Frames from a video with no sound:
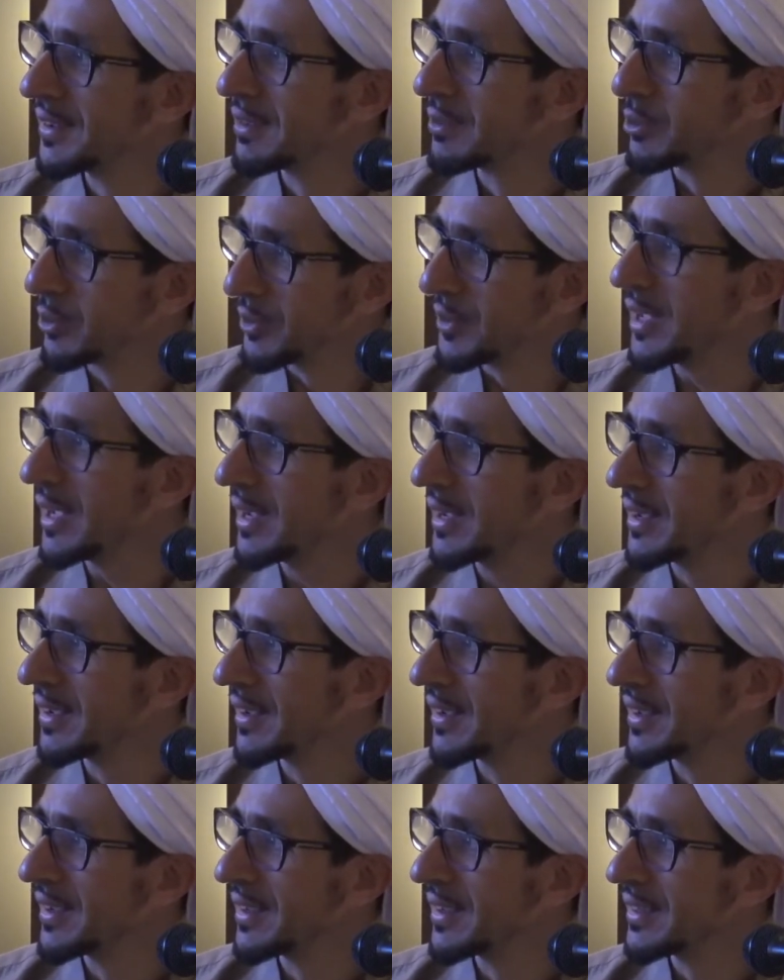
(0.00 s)
today
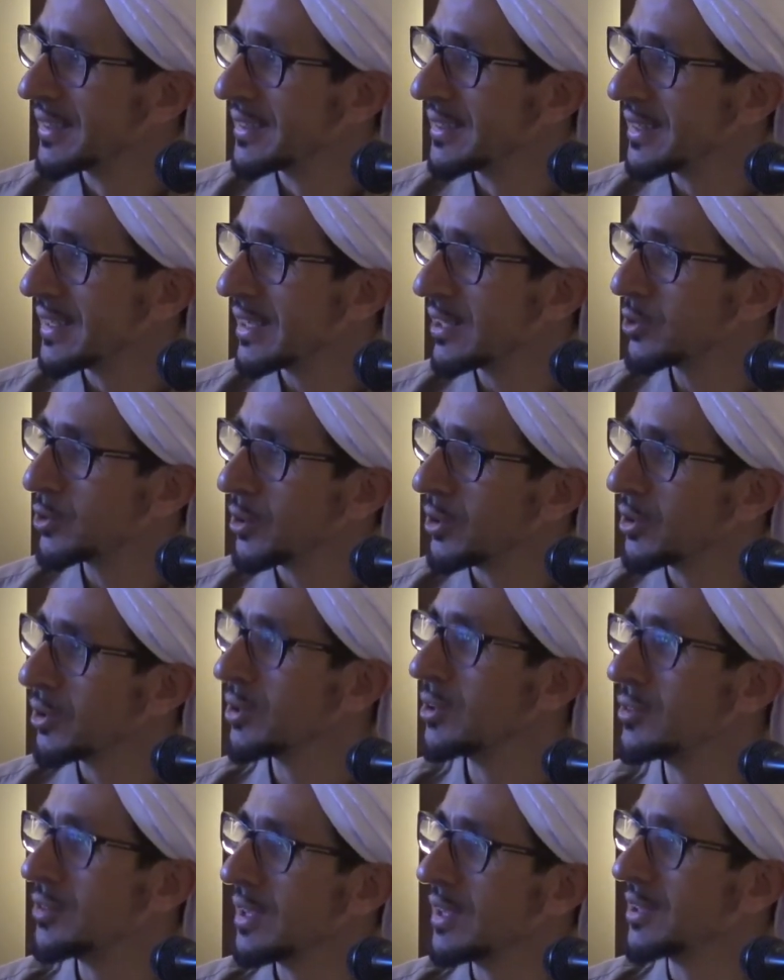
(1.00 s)
are to
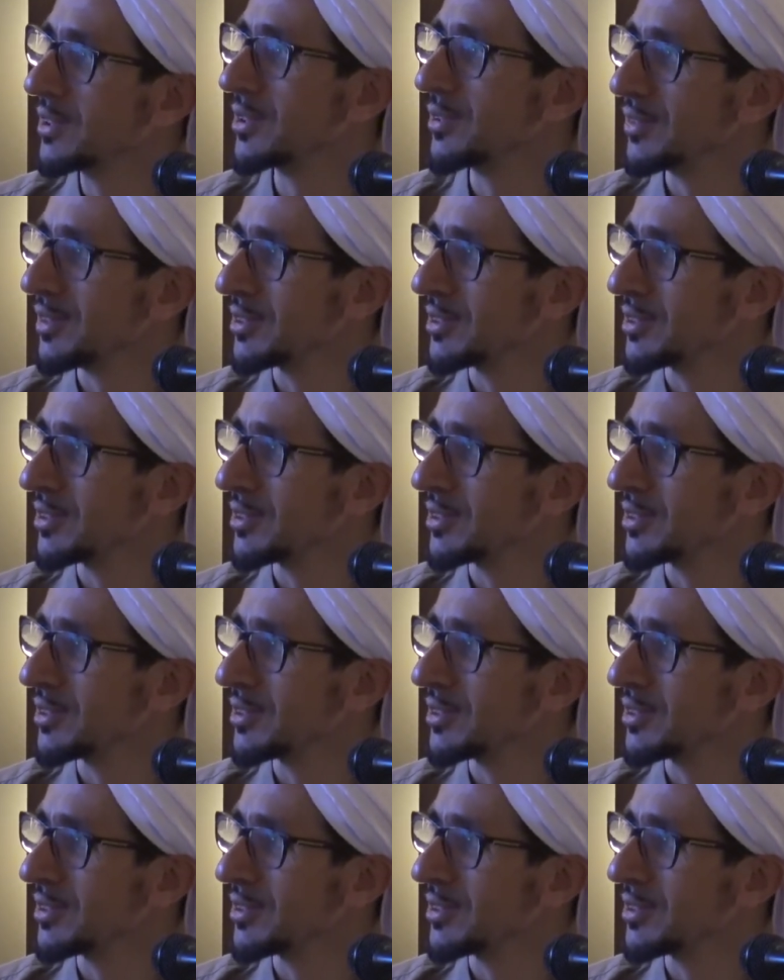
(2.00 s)
hurt the feelings of